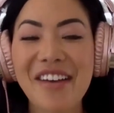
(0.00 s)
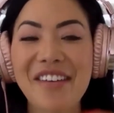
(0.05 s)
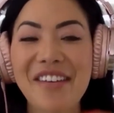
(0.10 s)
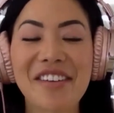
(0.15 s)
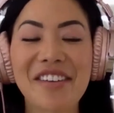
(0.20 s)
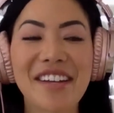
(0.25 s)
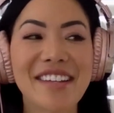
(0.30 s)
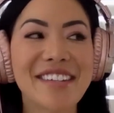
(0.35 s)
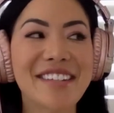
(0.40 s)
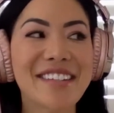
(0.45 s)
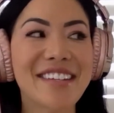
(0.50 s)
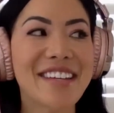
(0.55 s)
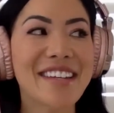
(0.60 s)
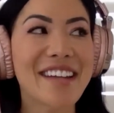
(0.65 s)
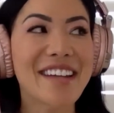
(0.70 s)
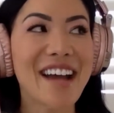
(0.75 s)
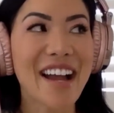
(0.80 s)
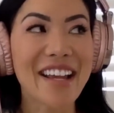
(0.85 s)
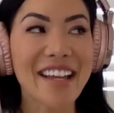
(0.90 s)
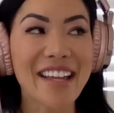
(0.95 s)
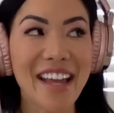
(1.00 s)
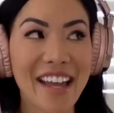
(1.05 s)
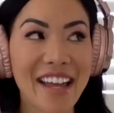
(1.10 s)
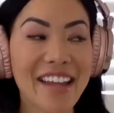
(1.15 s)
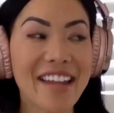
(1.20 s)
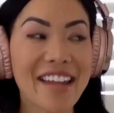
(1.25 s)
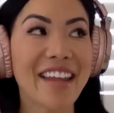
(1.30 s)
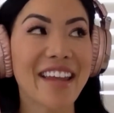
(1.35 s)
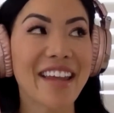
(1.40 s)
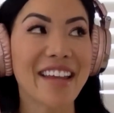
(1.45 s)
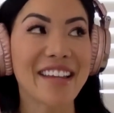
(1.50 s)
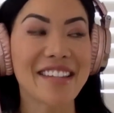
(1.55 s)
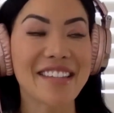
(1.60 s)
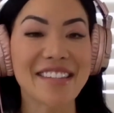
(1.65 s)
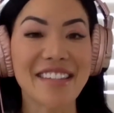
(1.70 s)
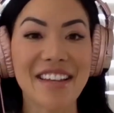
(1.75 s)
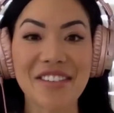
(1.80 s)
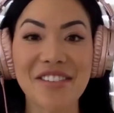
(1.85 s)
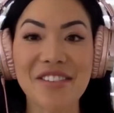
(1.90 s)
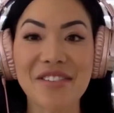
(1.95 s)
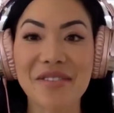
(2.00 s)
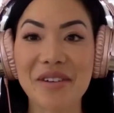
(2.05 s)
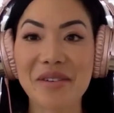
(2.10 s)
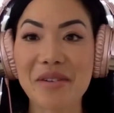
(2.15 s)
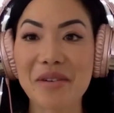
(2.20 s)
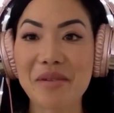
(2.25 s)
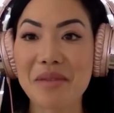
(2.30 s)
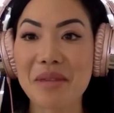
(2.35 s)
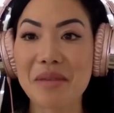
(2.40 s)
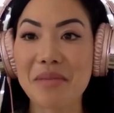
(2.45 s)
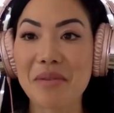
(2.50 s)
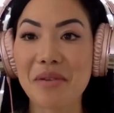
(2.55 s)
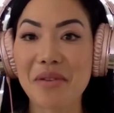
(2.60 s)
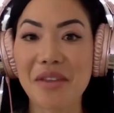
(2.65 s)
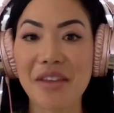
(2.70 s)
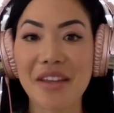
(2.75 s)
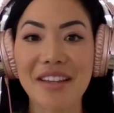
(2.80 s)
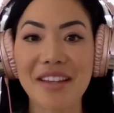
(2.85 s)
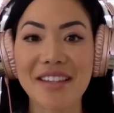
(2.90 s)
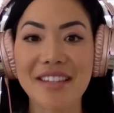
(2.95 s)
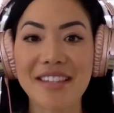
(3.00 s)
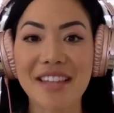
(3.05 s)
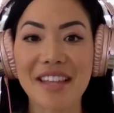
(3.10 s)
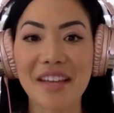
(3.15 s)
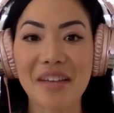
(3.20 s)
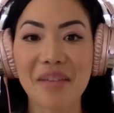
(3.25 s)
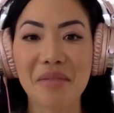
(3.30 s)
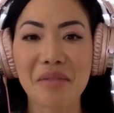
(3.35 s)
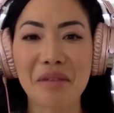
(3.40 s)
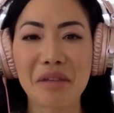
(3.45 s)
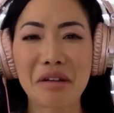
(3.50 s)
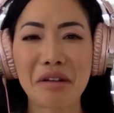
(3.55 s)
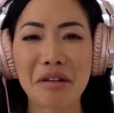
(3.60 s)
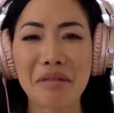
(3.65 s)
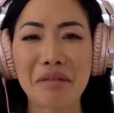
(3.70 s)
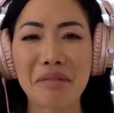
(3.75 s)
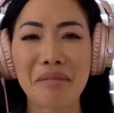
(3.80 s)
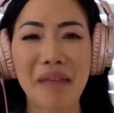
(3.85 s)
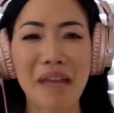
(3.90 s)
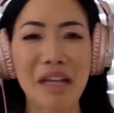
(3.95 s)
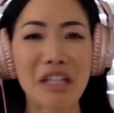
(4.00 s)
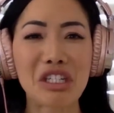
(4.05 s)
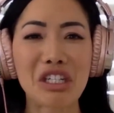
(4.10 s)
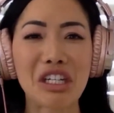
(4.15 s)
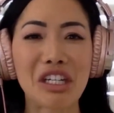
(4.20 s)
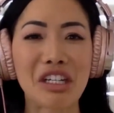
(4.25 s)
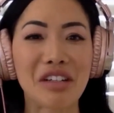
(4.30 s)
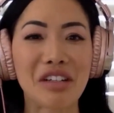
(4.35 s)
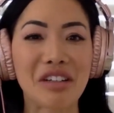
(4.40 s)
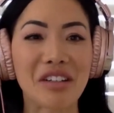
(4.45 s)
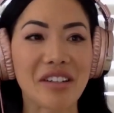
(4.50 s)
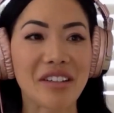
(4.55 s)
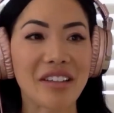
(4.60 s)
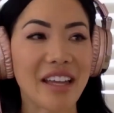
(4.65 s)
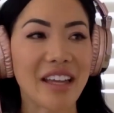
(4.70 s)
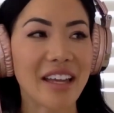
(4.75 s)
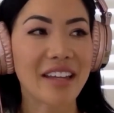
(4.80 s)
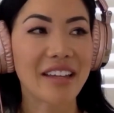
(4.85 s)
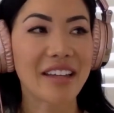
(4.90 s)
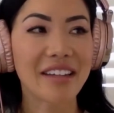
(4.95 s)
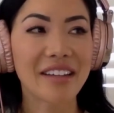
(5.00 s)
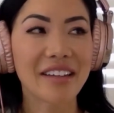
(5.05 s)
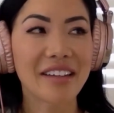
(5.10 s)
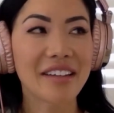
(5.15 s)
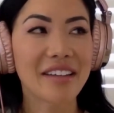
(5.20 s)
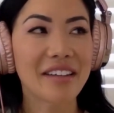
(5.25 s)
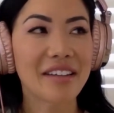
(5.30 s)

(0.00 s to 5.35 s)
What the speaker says: Which, again, like it sounds woo-woo when people think it's like weird magic or like